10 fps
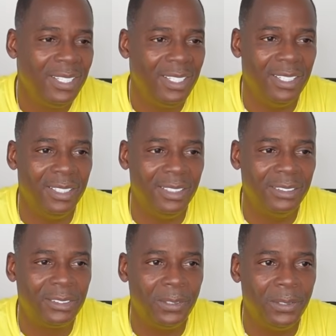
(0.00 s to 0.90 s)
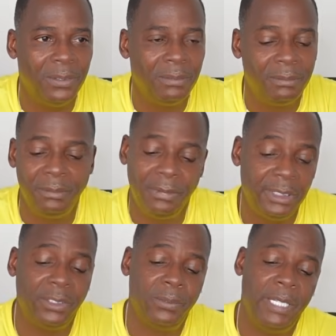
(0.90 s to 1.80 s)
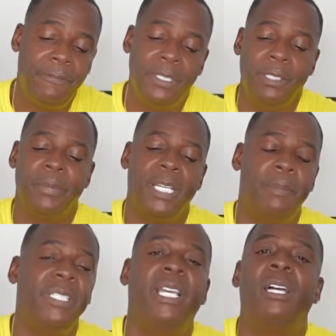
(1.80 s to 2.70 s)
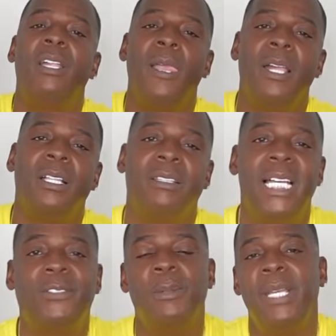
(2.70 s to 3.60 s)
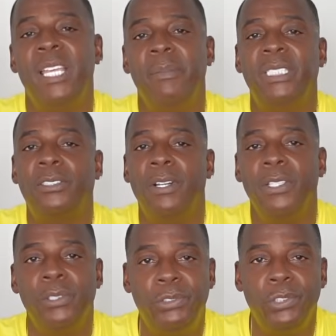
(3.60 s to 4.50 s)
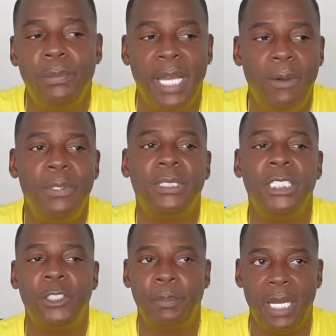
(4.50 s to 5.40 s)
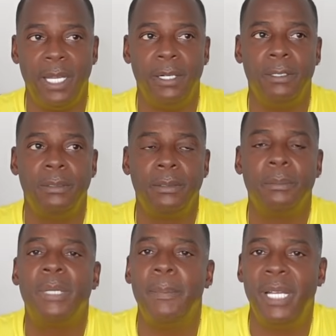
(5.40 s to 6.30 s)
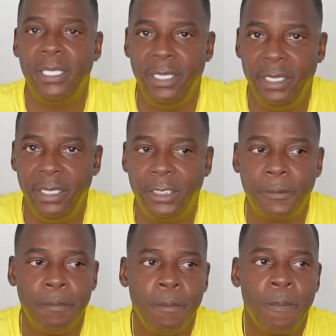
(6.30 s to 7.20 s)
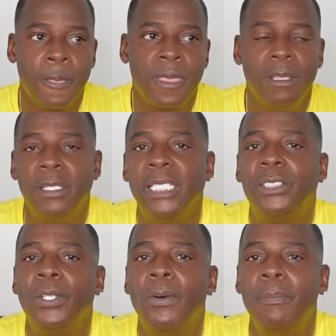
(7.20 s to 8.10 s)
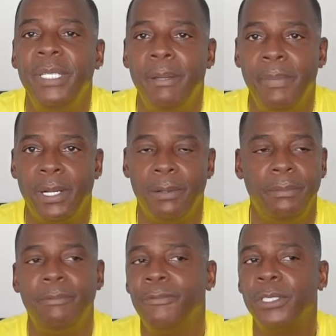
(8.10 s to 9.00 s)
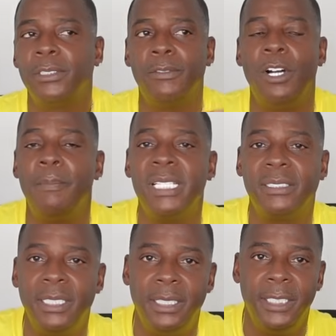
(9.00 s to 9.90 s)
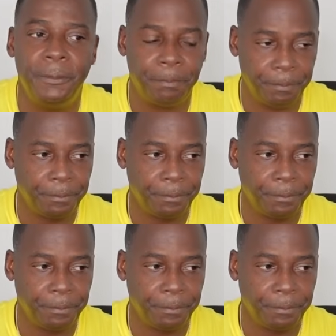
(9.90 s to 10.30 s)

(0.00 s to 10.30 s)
and so it's a great feeling, man. But yeah, that's what made me start YouTube. I was inspired by my kids they showed me a better. First of all, my son,